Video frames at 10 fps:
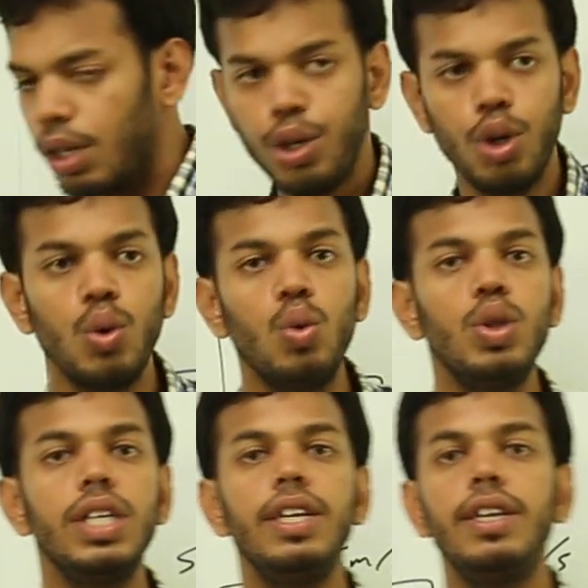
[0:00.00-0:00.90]
you do
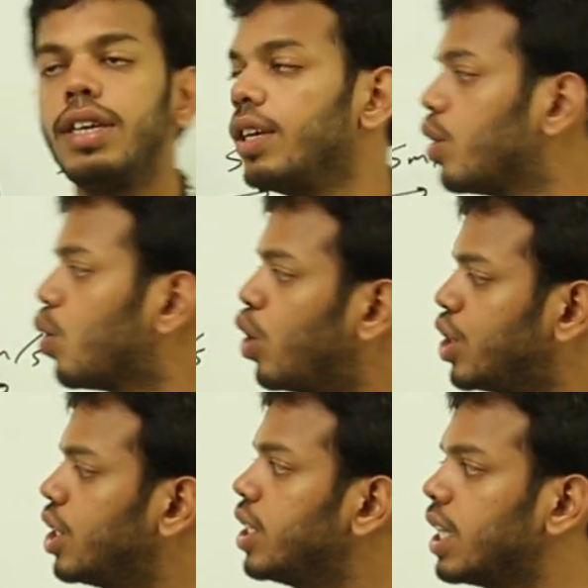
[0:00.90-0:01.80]
the
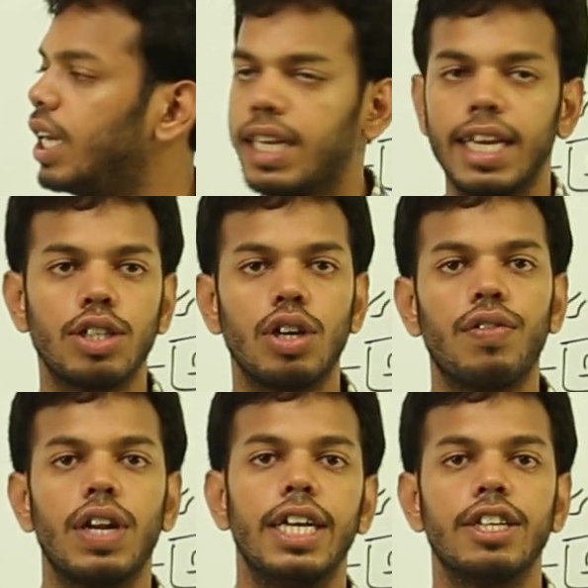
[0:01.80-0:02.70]
questions in case of
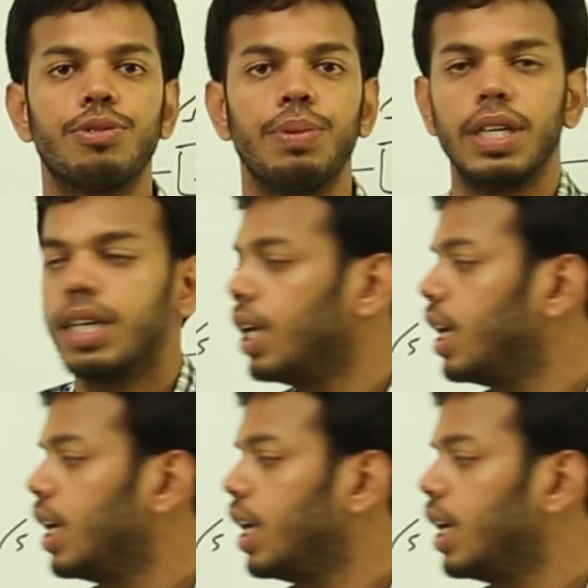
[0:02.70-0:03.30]
relative speed.